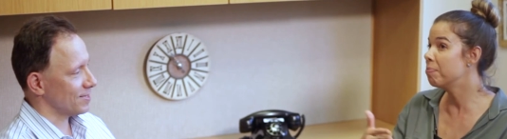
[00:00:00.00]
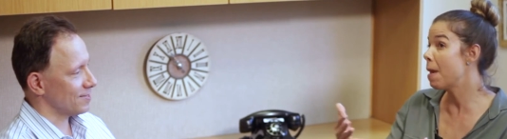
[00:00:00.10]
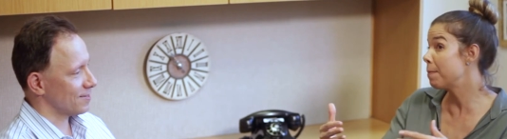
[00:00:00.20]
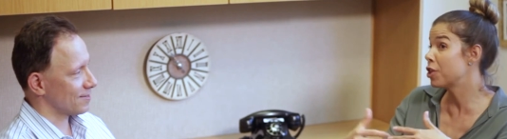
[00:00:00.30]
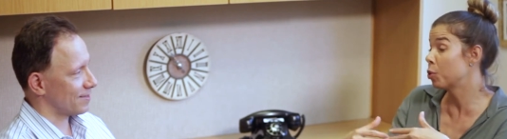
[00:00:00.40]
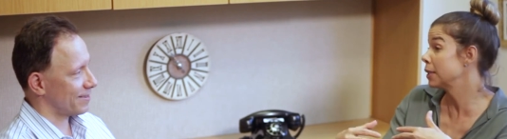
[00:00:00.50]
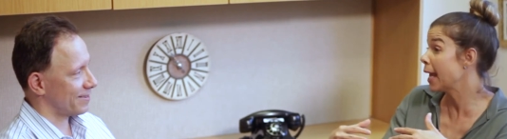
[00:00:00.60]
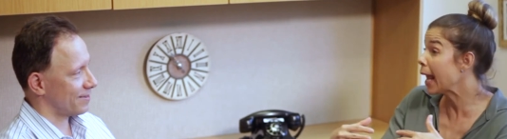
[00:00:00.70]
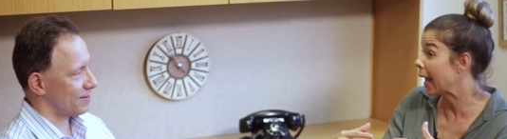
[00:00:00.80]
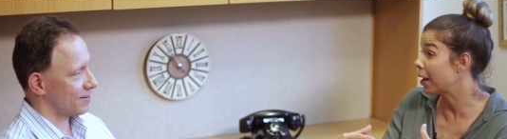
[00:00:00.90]
Speaker 1: and maybe is, they're
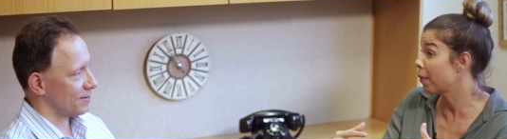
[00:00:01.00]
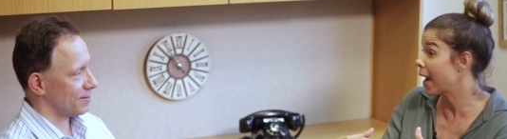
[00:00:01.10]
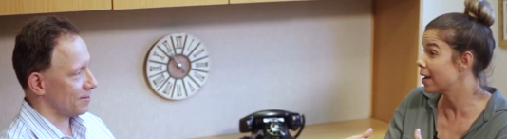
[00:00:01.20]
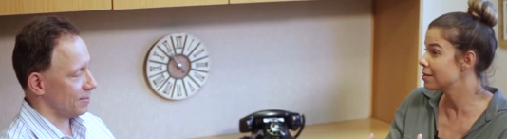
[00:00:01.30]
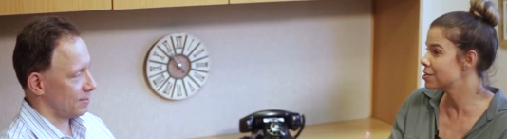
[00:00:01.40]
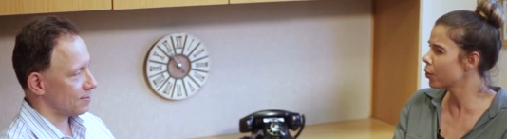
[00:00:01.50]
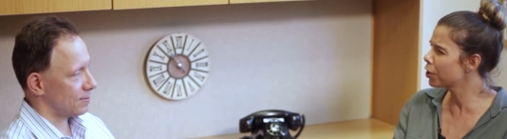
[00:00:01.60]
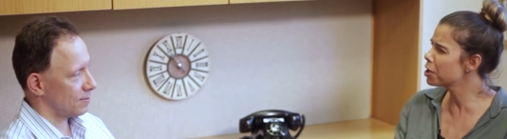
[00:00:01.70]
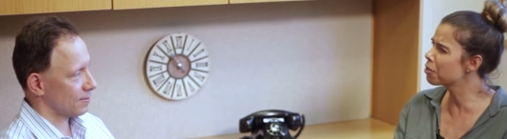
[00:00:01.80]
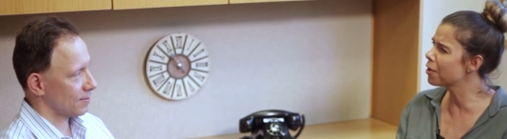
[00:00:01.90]
related, right? Yes. So
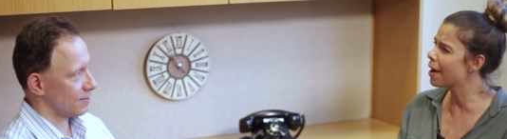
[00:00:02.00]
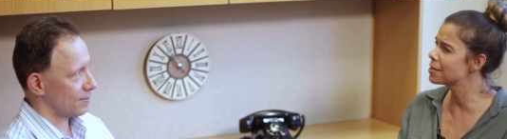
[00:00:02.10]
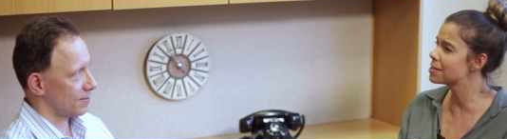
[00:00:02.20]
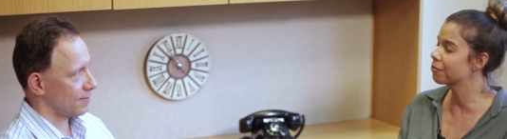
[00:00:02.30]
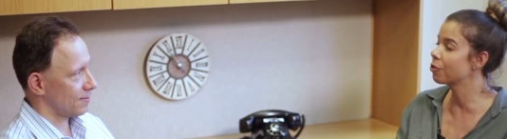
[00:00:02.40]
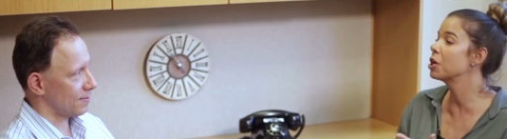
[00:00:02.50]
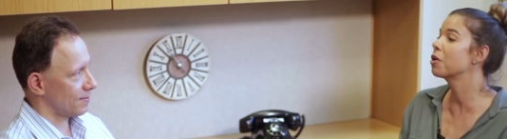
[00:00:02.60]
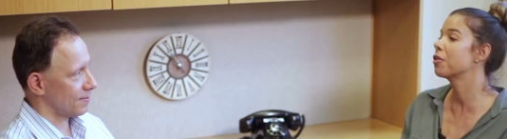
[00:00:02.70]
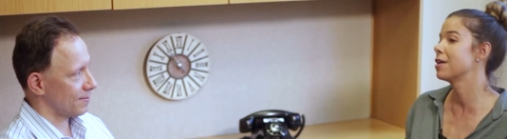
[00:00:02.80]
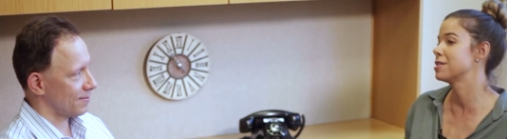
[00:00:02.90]
what are your thoughts? What are
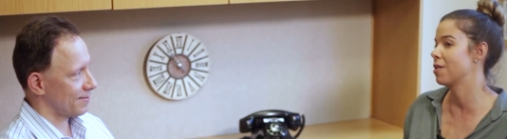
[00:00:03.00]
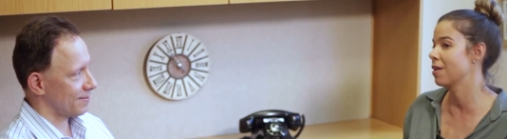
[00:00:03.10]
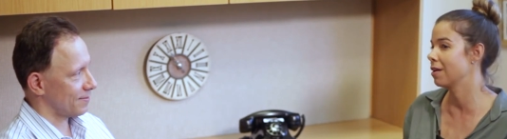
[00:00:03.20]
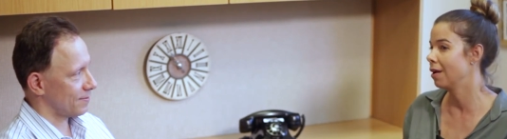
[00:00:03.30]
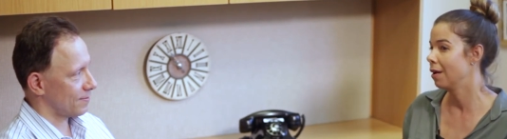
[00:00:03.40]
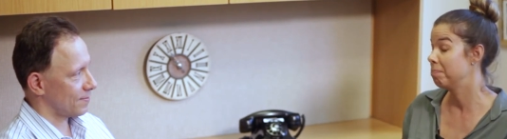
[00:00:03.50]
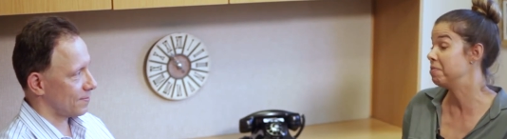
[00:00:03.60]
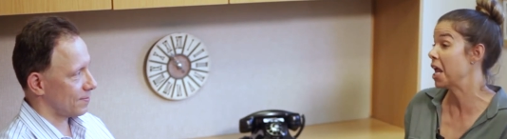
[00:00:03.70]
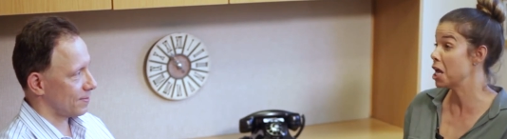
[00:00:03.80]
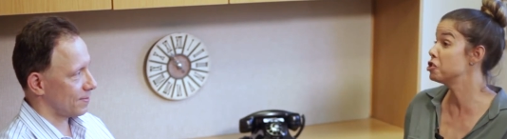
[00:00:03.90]
your thoughts on?
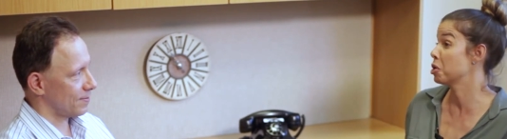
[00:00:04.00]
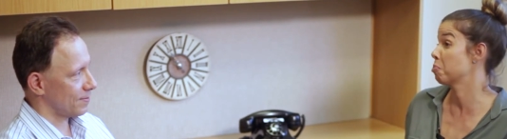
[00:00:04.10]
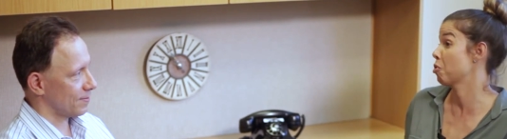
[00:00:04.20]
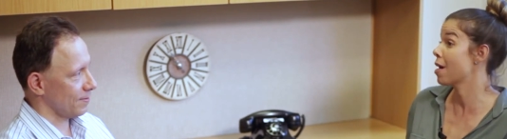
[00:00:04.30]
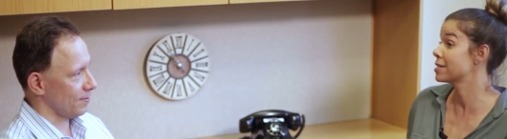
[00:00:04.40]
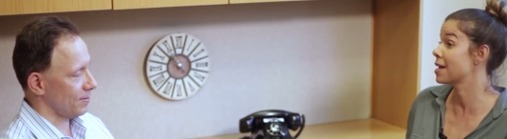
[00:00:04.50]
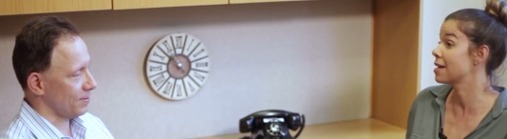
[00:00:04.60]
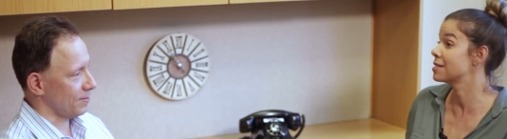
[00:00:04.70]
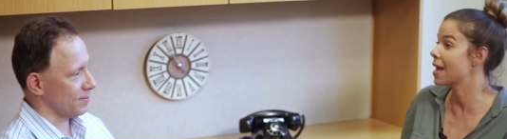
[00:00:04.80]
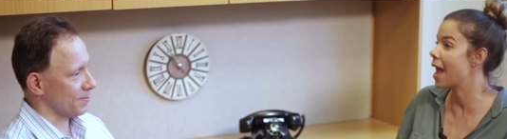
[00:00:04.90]
the aging
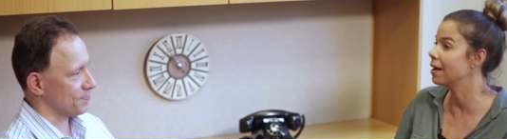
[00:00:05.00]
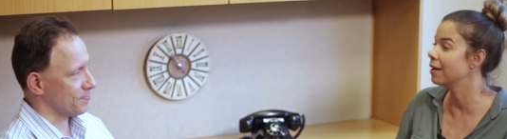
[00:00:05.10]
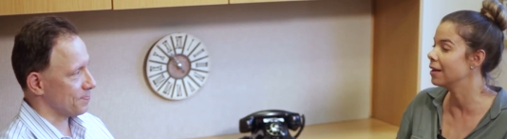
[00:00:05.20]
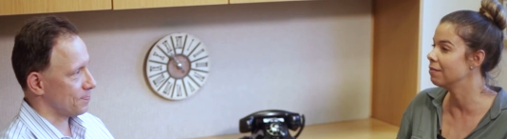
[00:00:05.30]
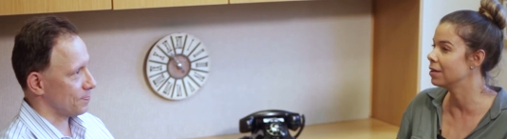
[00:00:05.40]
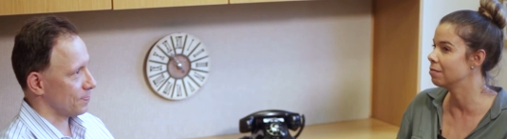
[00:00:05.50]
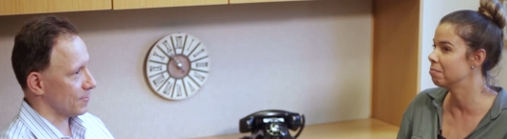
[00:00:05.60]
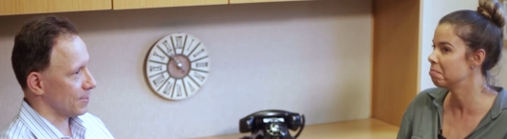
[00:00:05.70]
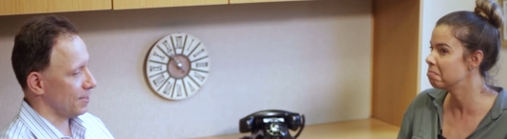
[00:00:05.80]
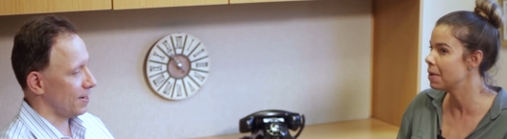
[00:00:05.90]
process yeah. and even
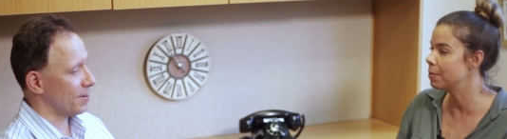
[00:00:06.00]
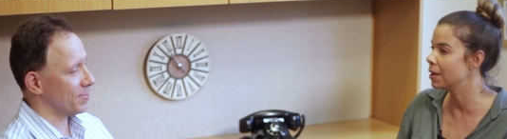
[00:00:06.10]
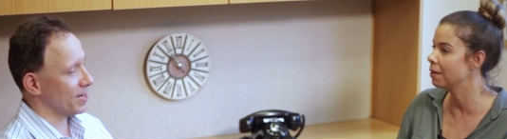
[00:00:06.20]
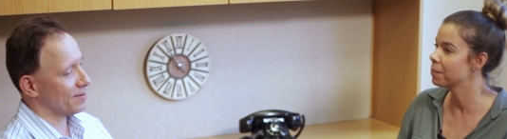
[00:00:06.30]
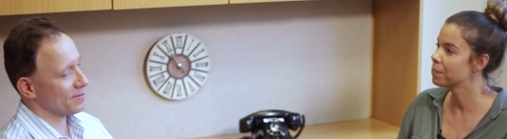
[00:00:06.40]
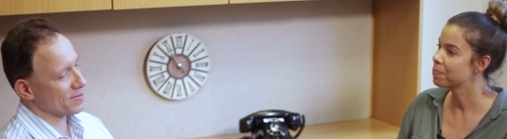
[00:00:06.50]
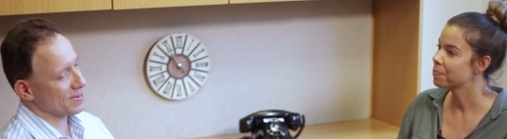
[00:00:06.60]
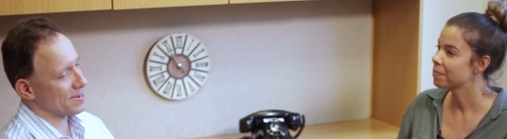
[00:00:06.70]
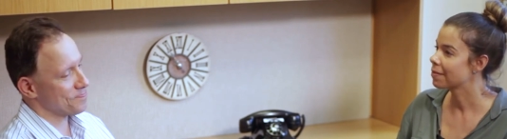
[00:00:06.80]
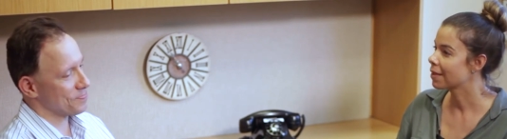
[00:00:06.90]
Speaker 2: yeah i mean
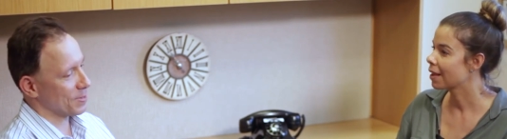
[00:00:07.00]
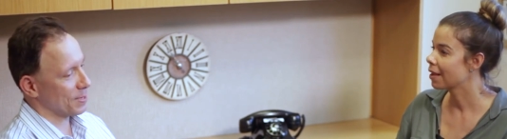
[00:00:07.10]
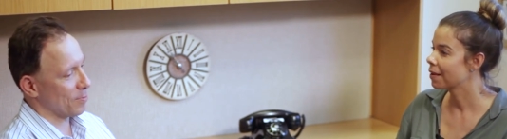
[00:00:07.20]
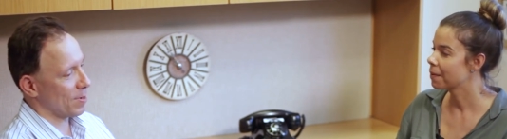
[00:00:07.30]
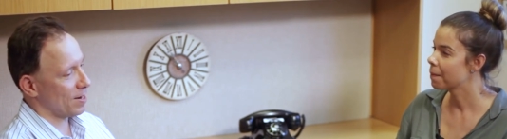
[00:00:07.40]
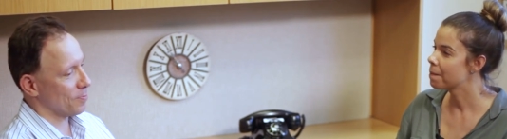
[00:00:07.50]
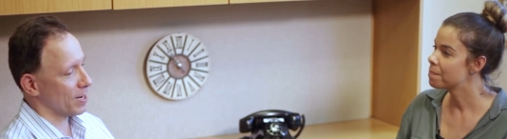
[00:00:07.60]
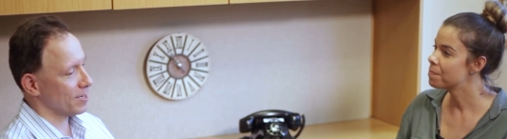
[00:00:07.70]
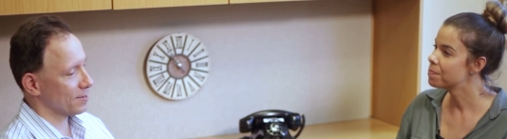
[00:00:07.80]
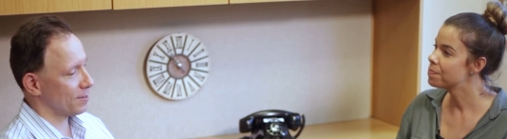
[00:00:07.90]
um, well
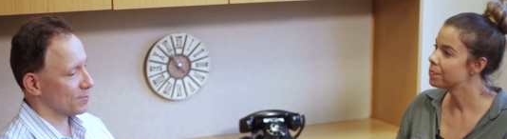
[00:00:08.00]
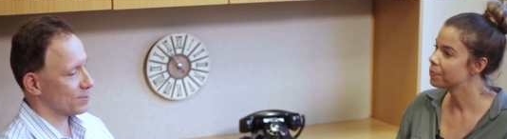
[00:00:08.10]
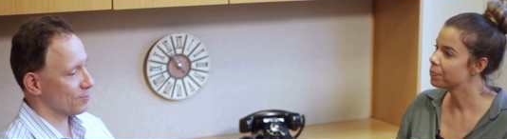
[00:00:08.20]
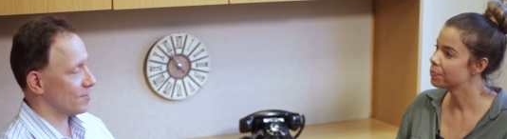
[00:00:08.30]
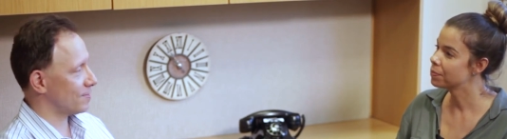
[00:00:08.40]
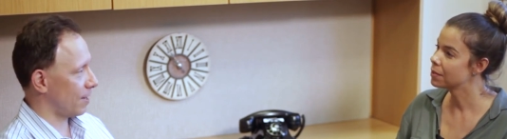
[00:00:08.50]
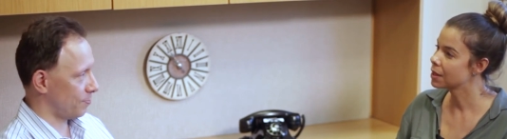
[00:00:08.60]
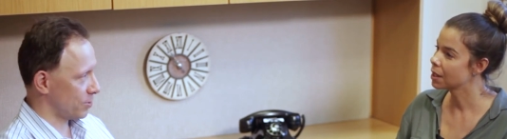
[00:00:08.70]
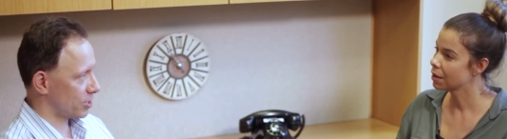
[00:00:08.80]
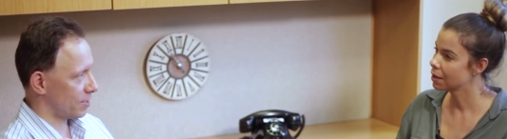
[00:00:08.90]
when it comes to these
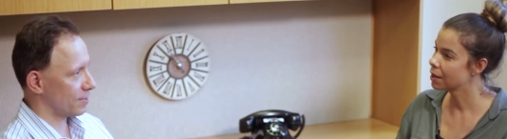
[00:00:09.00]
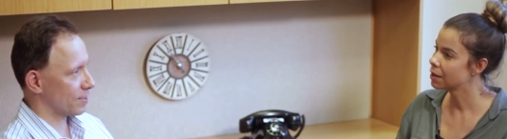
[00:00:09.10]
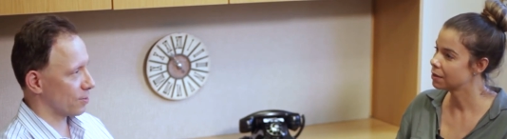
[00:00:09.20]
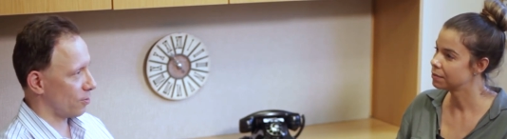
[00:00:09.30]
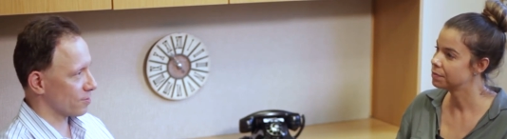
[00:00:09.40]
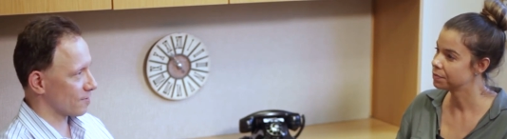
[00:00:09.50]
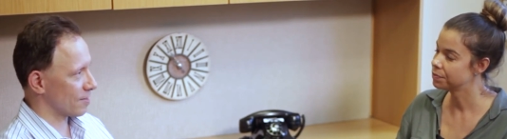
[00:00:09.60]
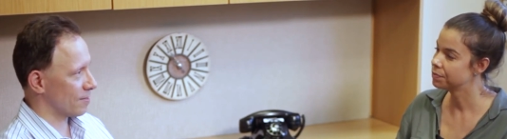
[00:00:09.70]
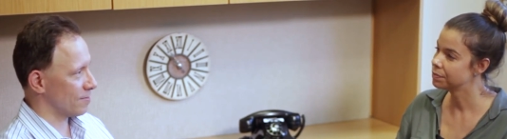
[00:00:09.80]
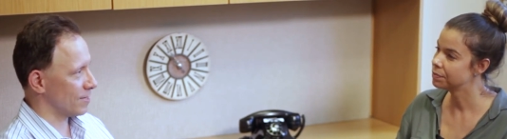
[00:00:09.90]
epigenetic clocks
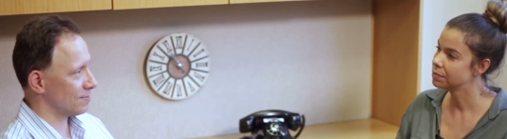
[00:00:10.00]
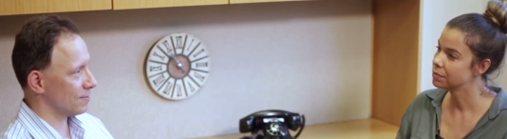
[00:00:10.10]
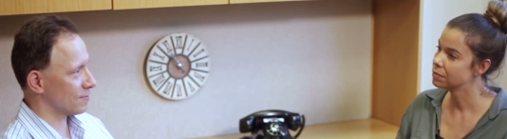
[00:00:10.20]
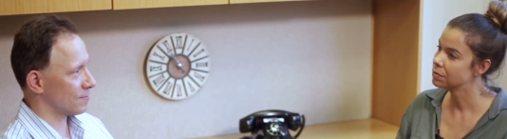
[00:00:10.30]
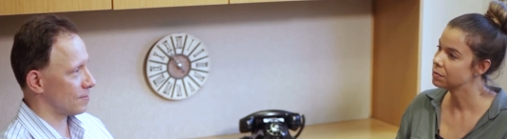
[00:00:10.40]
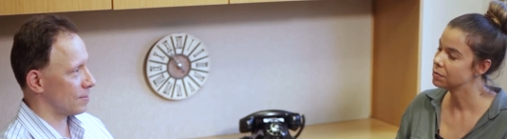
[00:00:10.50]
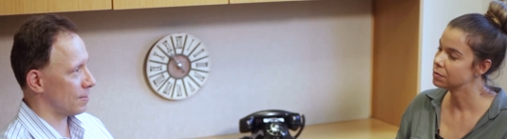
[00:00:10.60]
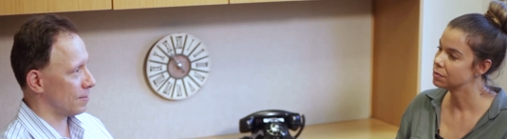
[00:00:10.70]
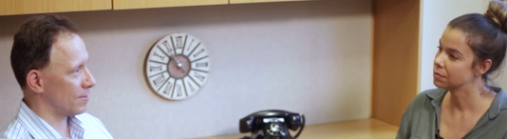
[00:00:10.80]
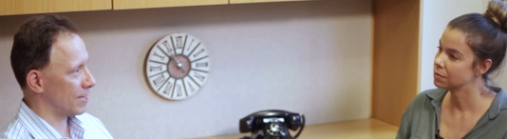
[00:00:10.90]
this is
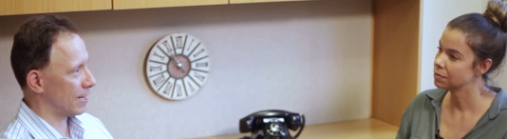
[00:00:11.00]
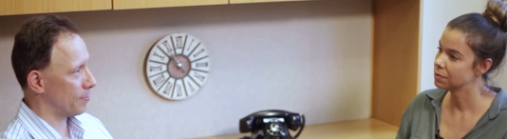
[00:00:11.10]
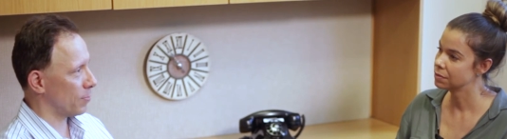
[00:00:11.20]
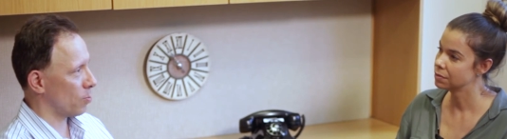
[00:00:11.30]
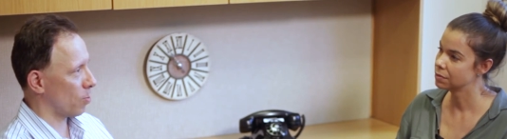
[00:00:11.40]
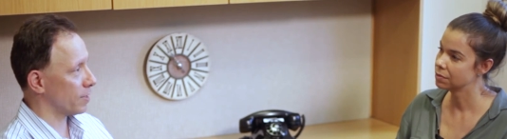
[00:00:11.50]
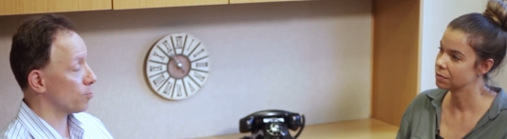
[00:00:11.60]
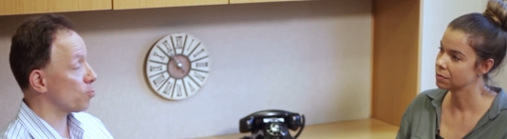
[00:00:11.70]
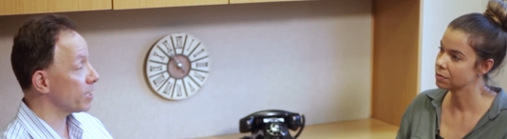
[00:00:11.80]
uh, the number one